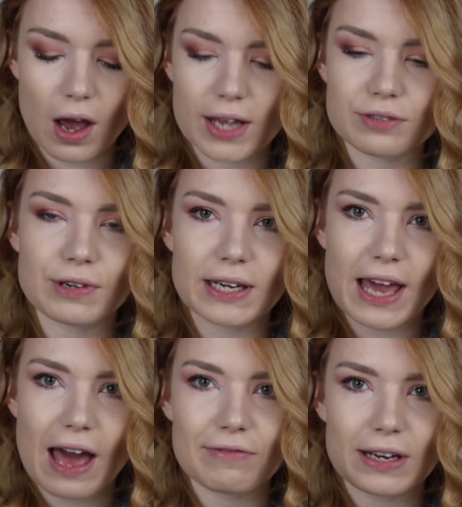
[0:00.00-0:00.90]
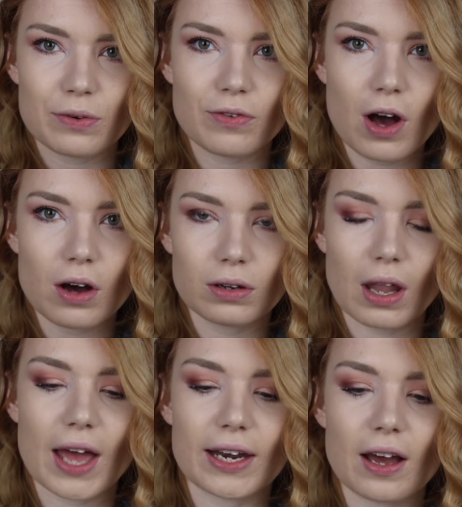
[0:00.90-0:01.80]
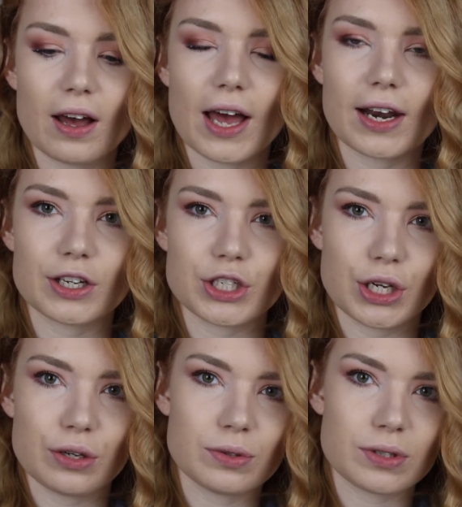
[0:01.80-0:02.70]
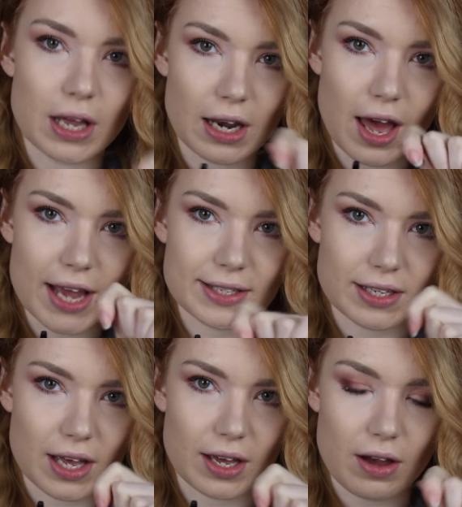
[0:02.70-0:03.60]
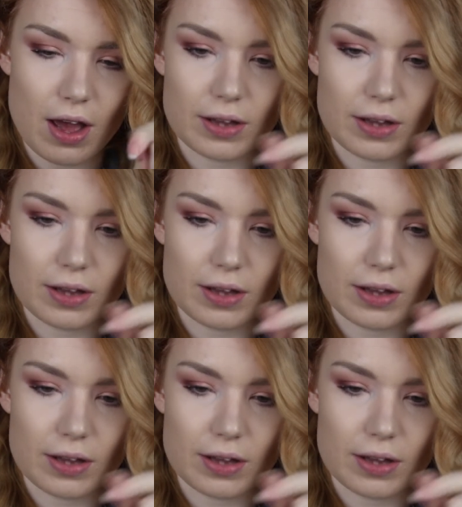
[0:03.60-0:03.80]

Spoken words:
eyes really heavily with Kohl liner, and I'd use a lighter